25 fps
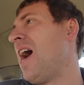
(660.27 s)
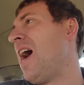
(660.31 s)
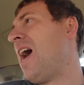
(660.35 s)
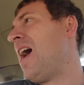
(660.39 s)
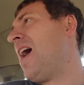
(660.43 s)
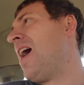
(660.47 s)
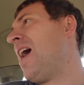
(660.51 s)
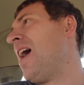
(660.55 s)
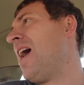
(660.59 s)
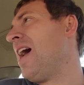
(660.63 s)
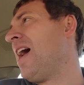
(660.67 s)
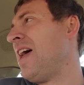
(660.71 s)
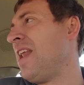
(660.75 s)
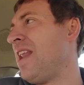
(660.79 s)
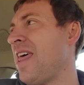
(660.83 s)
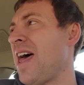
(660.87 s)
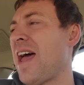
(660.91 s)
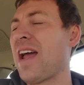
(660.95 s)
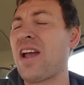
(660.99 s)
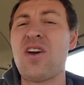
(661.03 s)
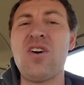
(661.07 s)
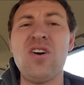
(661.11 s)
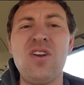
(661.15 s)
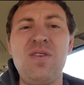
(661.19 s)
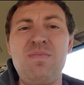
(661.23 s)
Uh, and
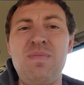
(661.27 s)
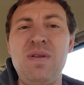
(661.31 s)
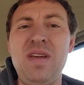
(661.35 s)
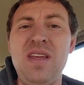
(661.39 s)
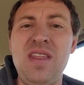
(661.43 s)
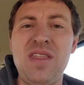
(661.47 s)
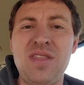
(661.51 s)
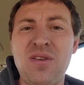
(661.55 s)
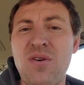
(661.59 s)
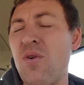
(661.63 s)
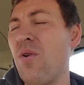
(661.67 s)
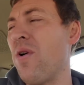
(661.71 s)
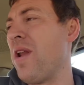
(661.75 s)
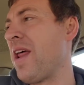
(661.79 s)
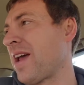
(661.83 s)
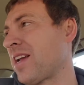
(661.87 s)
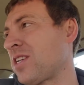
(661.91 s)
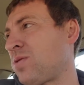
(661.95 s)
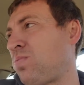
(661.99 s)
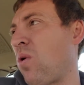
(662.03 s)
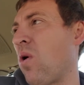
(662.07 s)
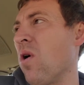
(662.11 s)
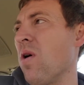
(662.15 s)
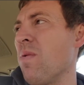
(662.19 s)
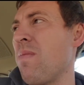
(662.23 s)
that could be through an
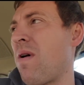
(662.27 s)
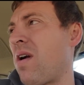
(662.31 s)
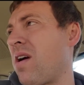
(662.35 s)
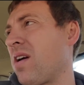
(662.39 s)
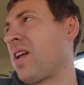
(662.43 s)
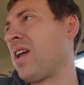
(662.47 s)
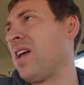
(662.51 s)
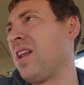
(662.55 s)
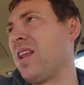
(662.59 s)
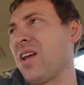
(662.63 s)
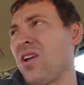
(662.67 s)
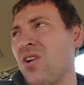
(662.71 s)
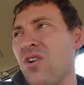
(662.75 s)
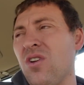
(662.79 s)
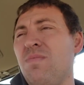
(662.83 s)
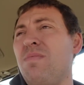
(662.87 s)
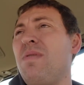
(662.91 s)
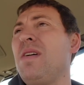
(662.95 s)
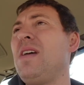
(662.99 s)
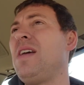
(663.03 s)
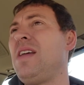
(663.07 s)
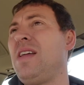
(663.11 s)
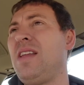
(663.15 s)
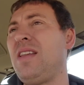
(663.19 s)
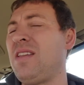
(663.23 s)
export market, it could
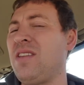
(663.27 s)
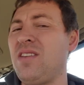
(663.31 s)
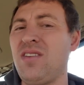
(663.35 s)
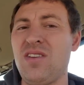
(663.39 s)
be